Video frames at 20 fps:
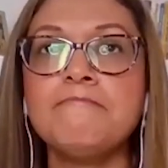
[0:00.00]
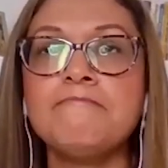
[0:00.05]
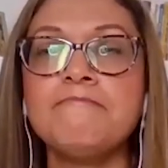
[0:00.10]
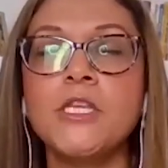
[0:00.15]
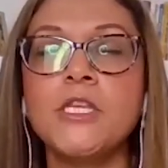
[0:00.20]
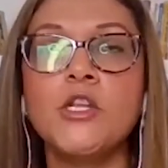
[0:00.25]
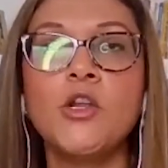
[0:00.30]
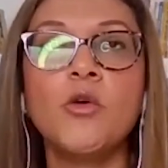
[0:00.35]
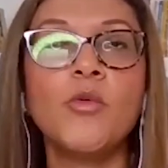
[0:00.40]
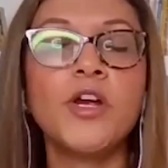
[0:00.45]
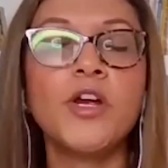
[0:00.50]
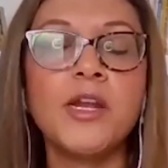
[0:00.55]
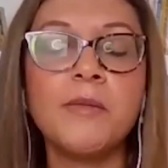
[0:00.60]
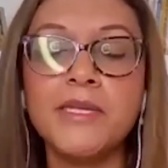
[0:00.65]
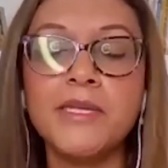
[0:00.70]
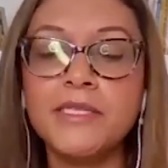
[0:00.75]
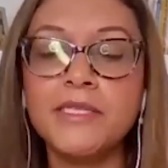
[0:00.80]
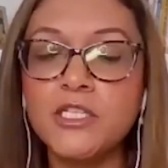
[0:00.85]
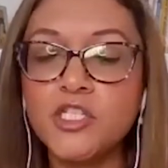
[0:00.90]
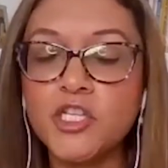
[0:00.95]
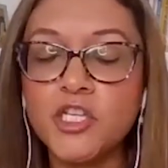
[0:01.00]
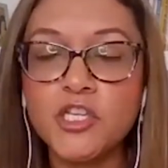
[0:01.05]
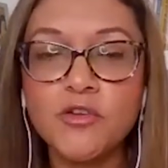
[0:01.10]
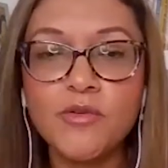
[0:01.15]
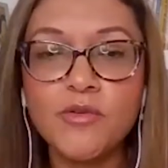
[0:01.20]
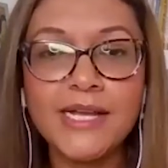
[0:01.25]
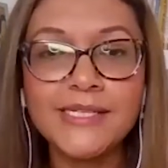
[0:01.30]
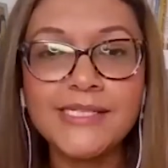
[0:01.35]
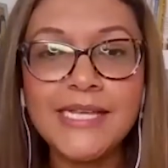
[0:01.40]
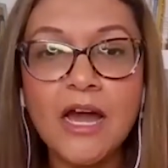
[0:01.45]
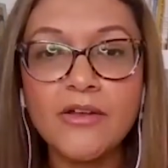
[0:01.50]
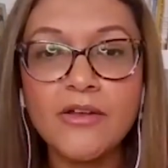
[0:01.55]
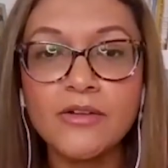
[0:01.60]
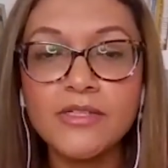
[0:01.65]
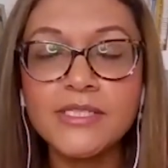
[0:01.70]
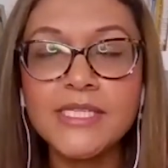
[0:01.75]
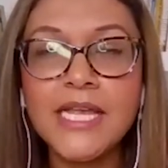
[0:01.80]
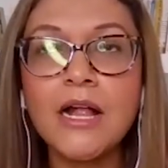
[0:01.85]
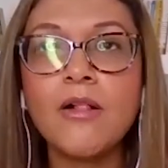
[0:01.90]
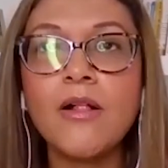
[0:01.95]
We're going to be teaching you
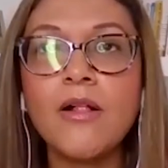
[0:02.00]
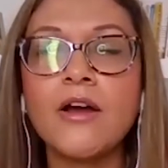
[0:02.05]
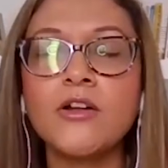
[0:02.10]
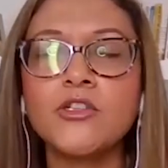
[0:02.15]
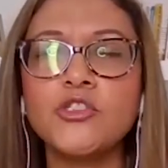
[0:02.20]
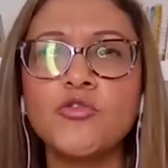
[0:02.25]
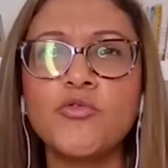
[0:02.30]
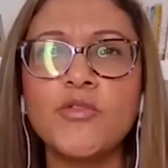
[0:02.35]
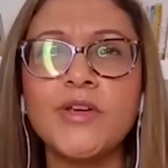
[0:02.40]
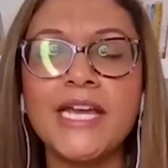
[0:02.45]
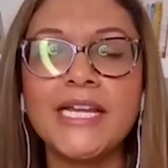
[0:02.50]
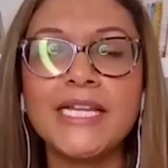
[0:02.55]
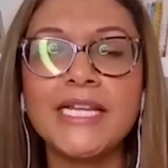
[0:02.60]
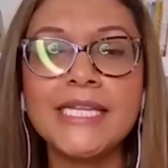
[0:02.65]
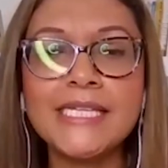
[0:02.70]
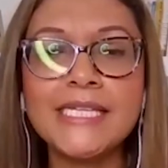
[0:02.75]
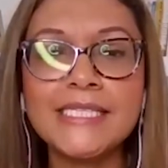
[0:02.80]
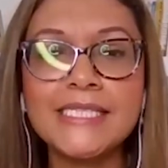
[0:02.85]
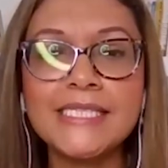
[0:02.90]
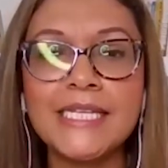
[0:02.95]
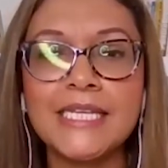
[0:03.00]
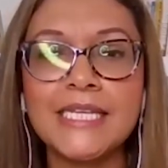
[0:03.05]
guys how to sell, how to create